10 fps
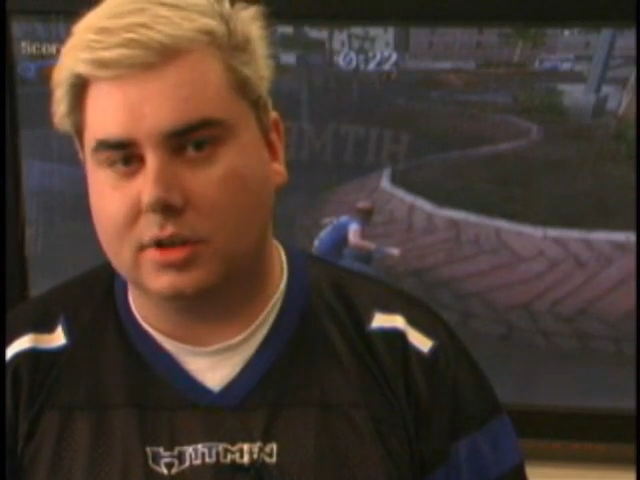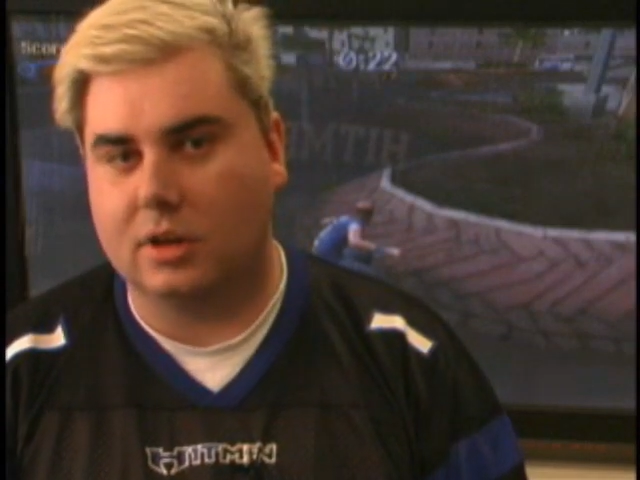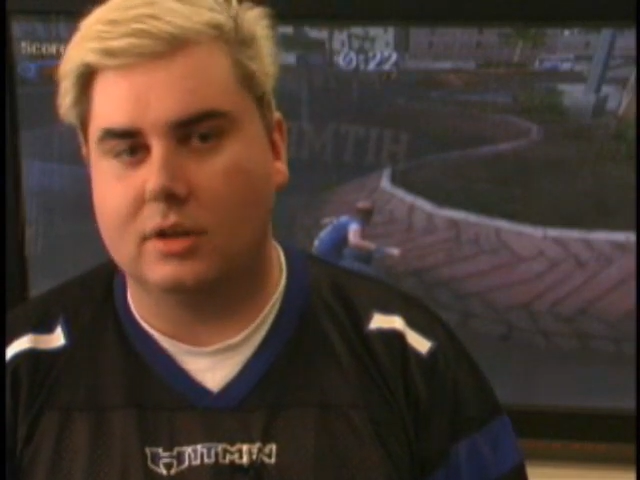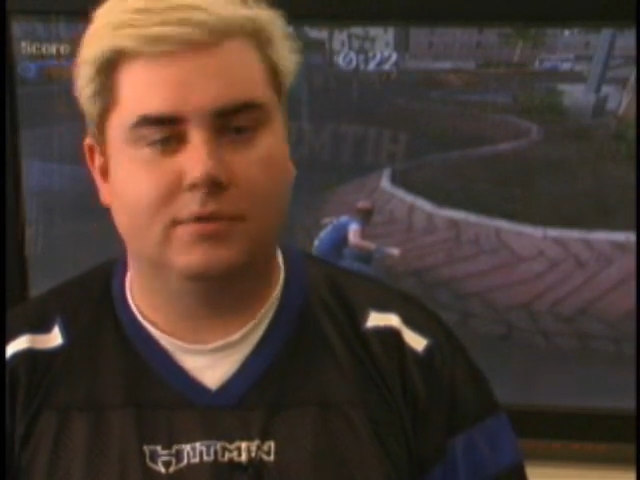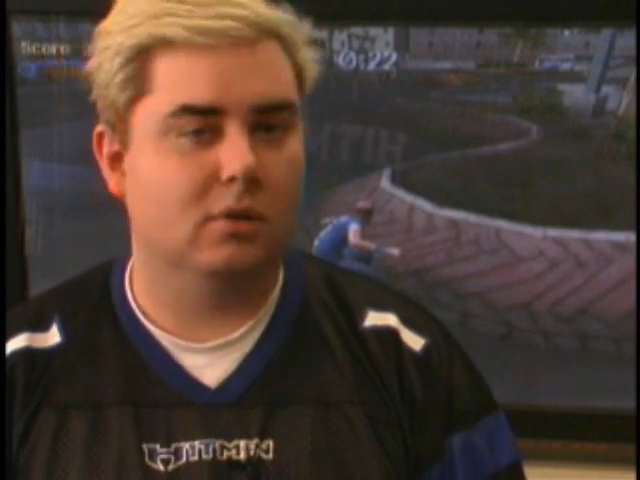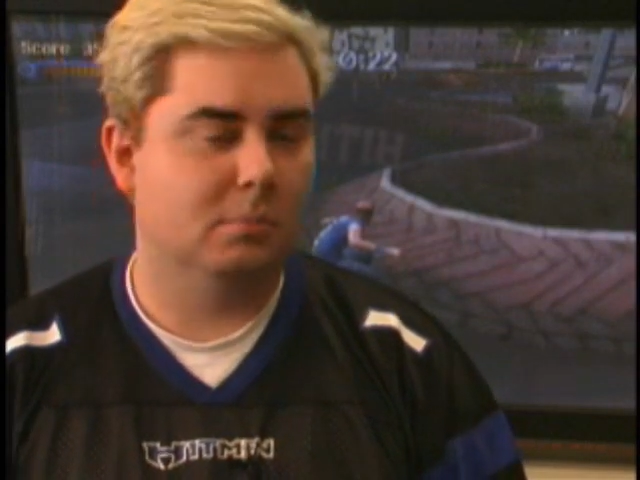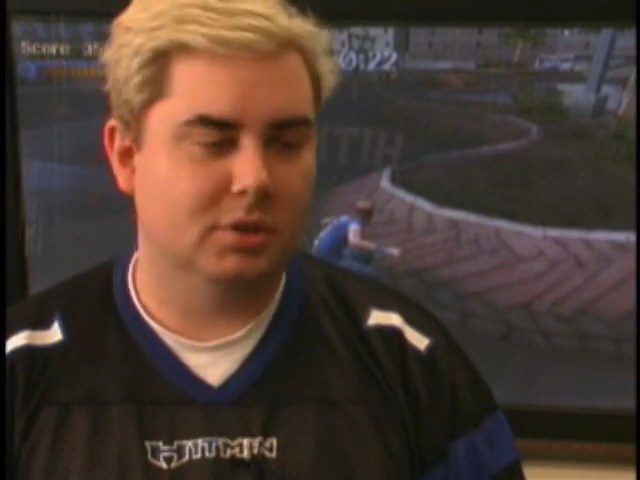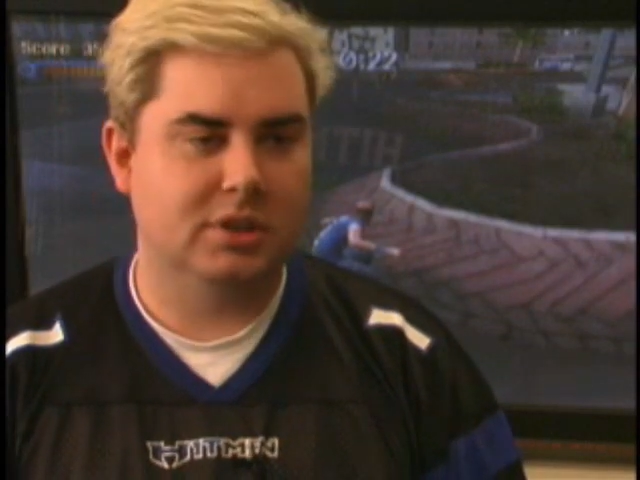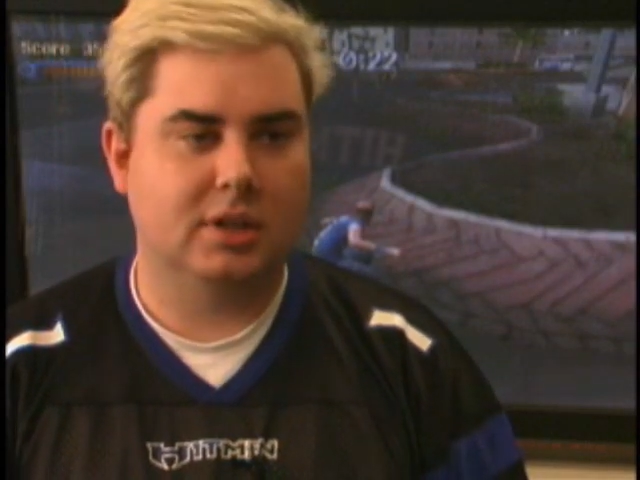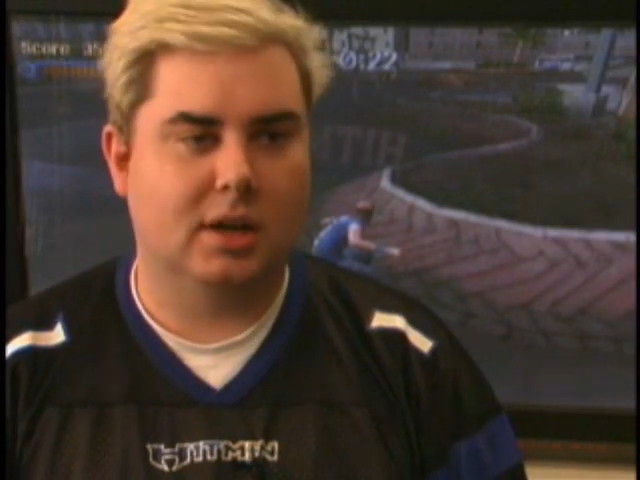You know, if you're a
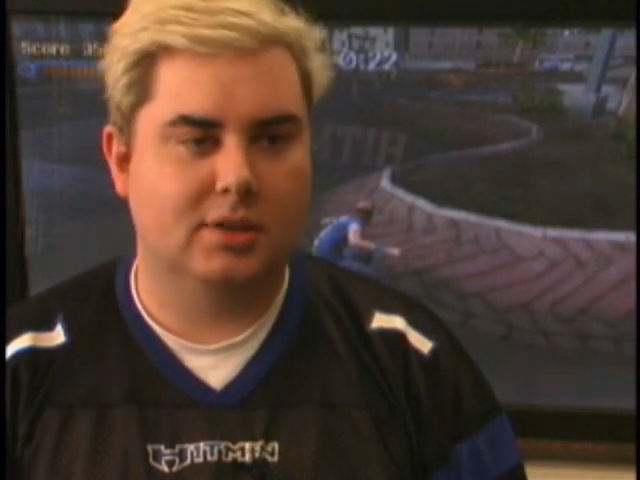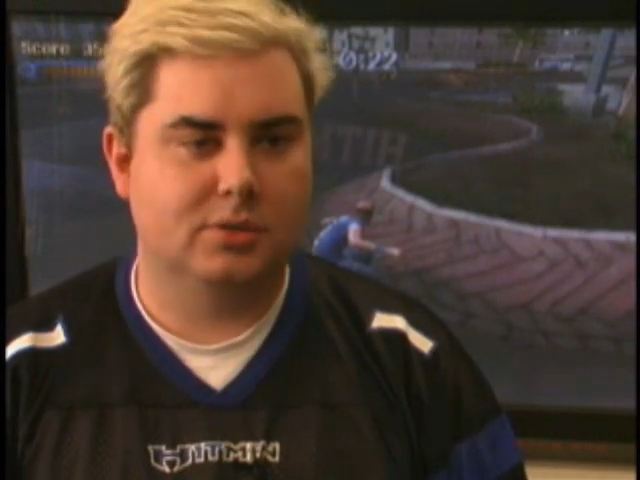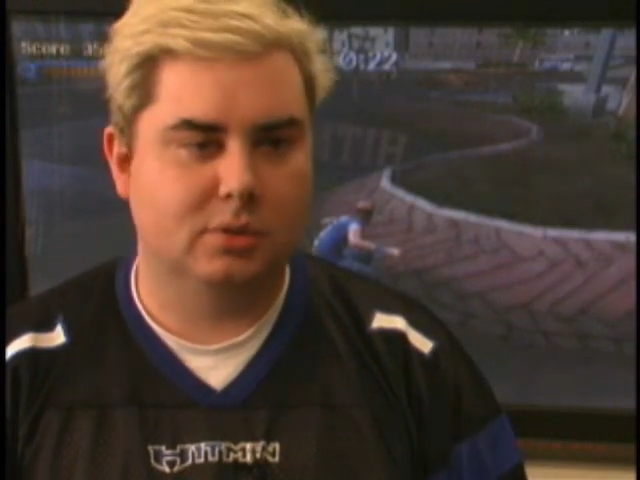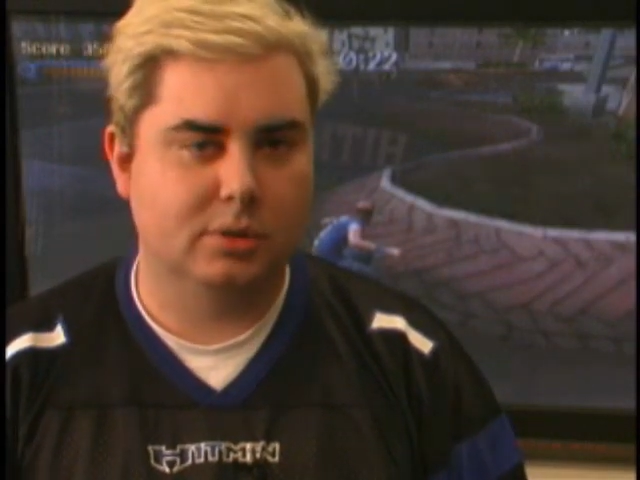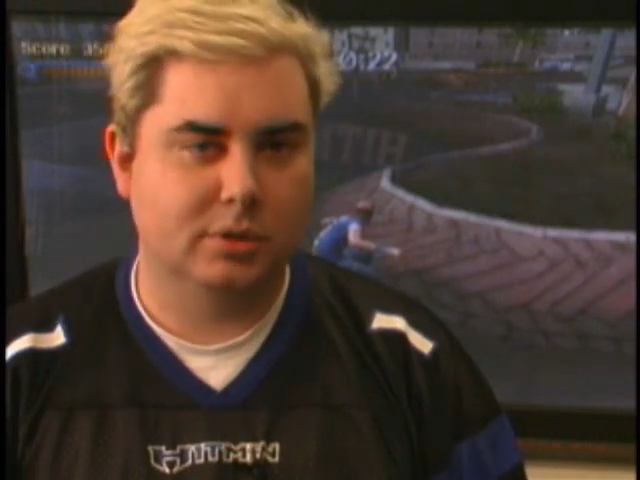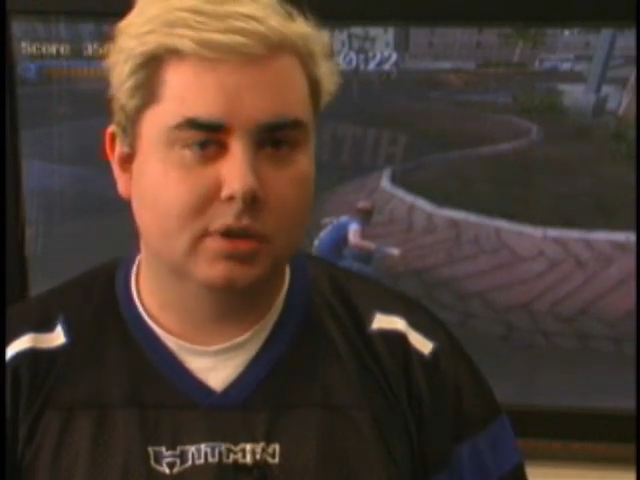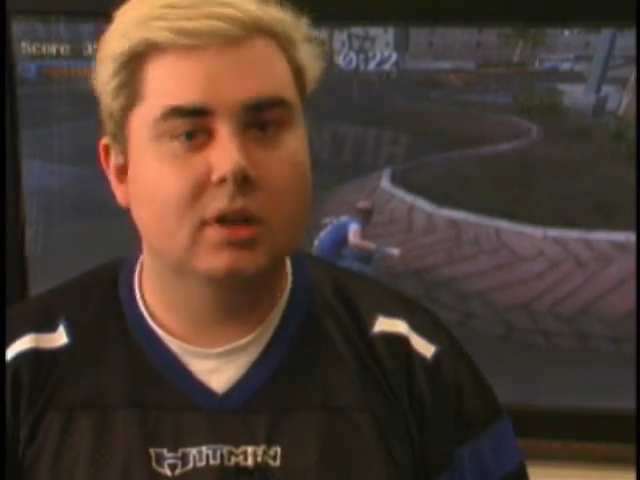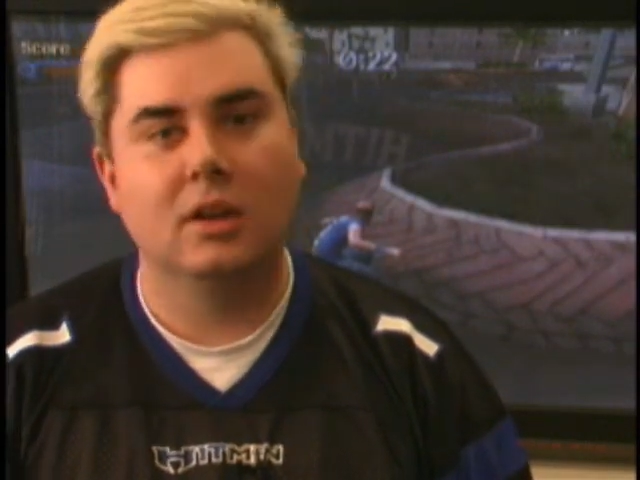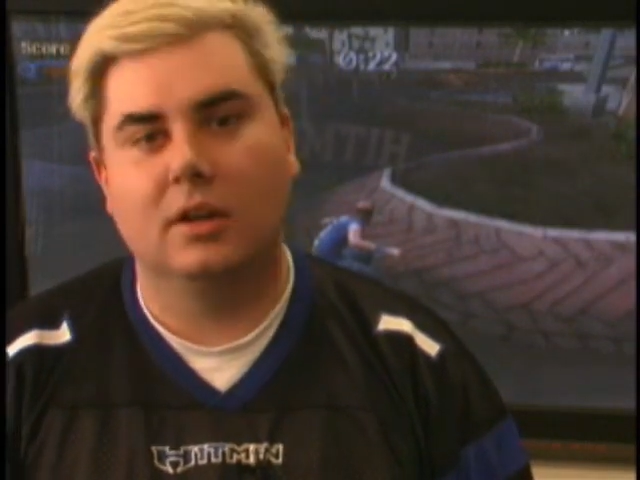multi-console owner,